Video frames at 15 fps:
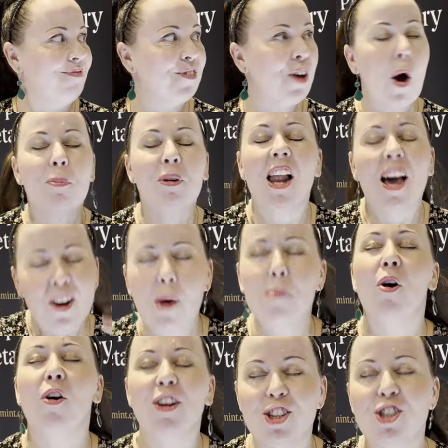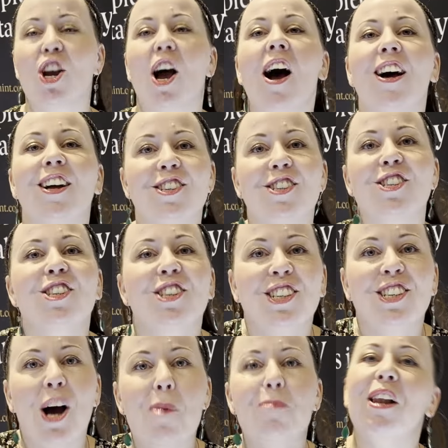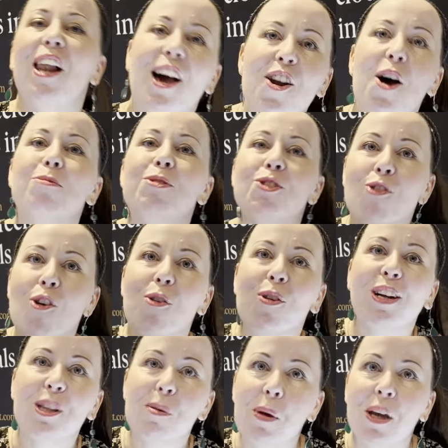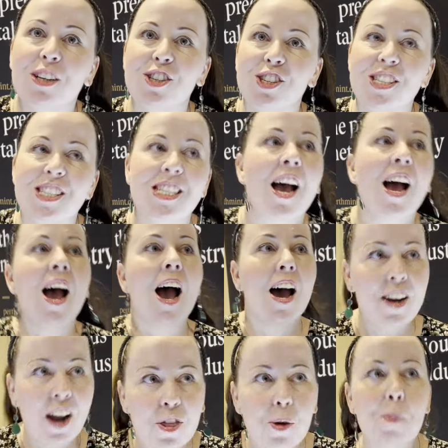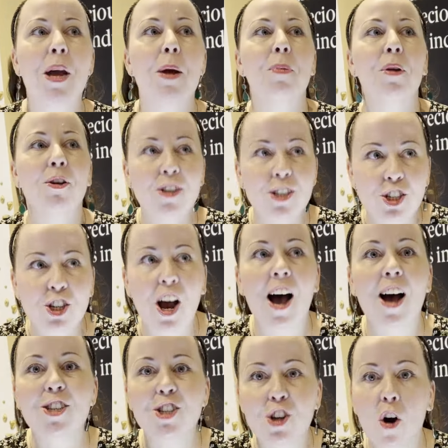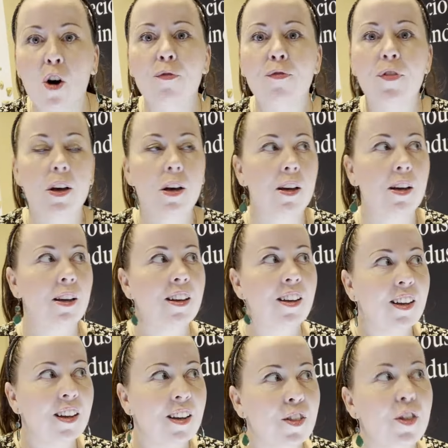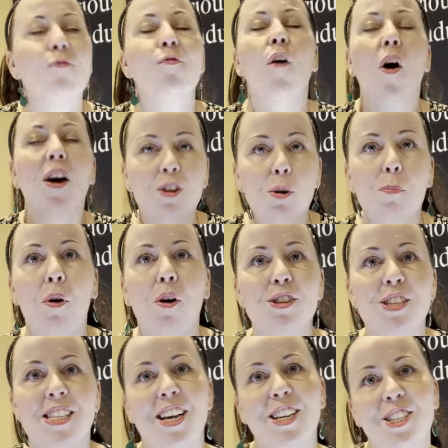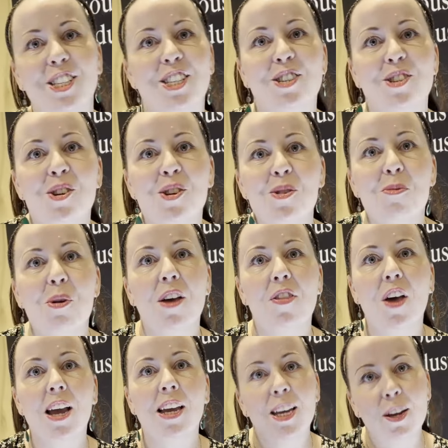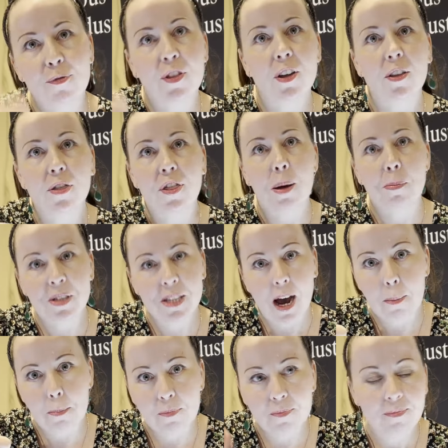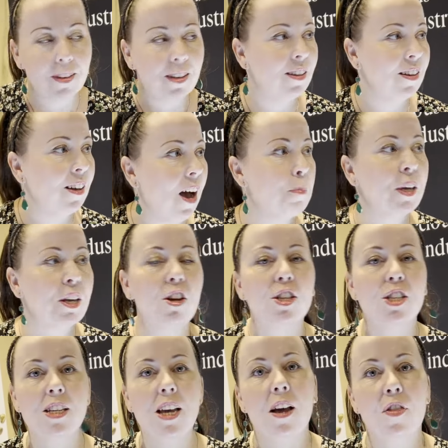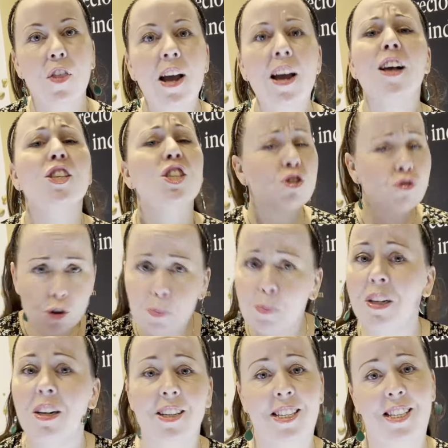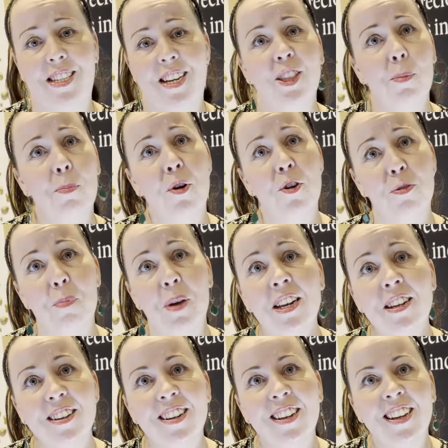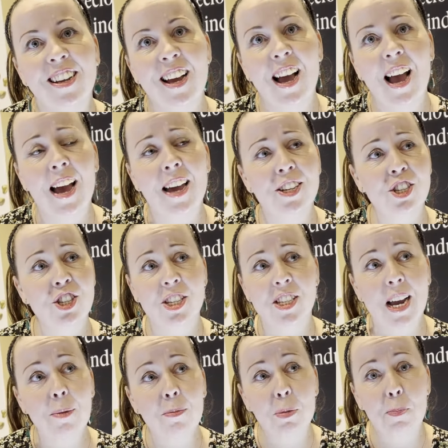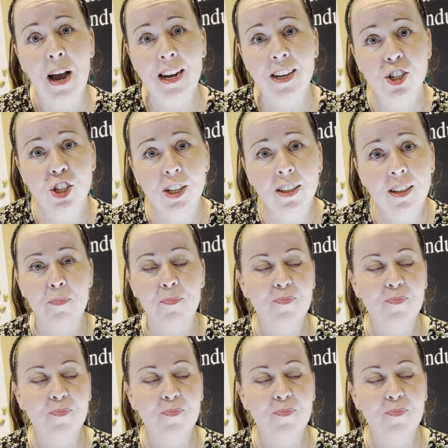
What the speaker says: I'm glad I'm not in charge. I'm glad I'm drawing the pictures, and other people are in charge of the final process where they give the thumbs up. Because they are scrupulous at the Perth Mint, and it's the same with packaging.